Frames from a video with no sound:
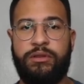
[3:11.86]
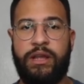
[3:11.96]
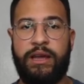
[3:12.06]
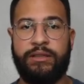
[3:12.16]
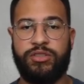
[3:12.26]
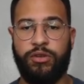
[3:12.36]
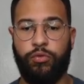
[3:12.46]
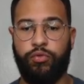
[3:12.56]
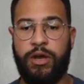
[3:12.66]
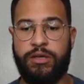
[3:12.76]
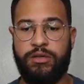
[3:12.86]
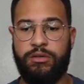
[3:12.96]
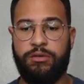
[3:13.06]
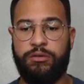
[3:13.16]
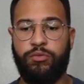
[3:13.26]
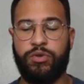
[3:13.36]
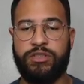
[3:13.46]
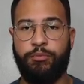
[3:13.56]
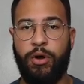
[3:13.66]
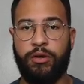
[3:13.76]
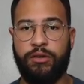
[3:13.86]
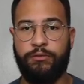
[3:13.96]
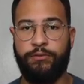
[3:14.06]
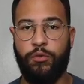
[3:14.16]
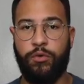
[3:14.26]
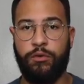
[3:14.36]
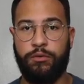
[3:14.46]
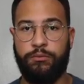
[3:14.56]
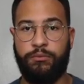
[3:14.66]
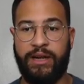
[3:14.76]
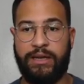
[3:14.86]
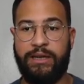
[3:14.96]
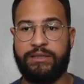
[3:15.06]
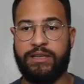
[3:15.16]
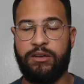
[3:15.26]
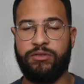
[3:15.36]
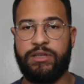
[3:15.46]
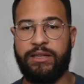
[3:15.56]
and to the right was the parking for my client's house.